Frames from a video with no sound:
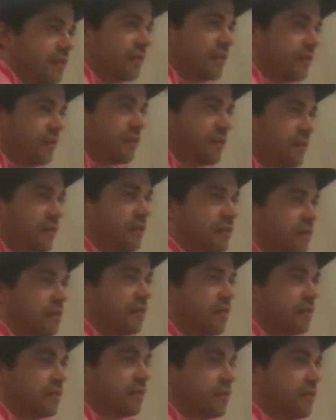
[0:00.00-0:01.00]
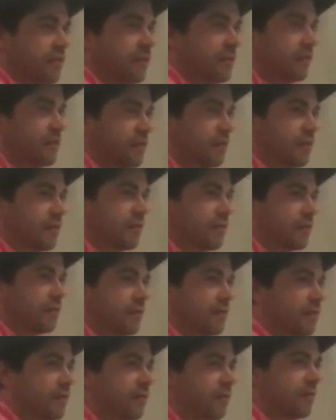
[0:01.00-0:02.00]
Levi? He was into the
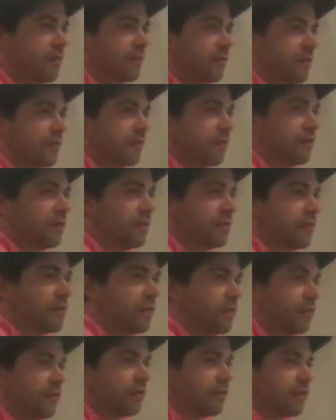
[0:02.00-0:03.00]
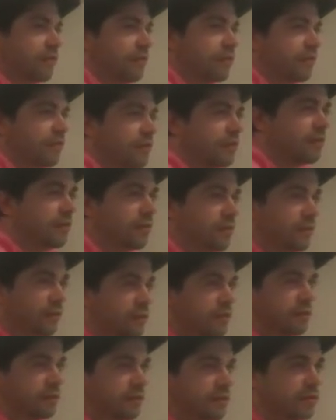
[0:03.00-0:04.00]
priesthood in his earlier life, and he
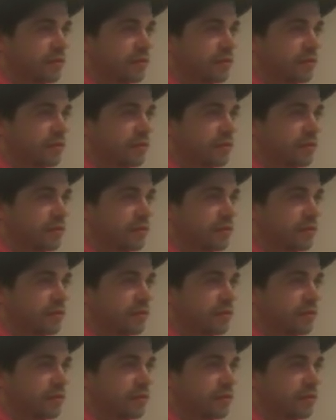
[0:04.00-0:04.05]
um,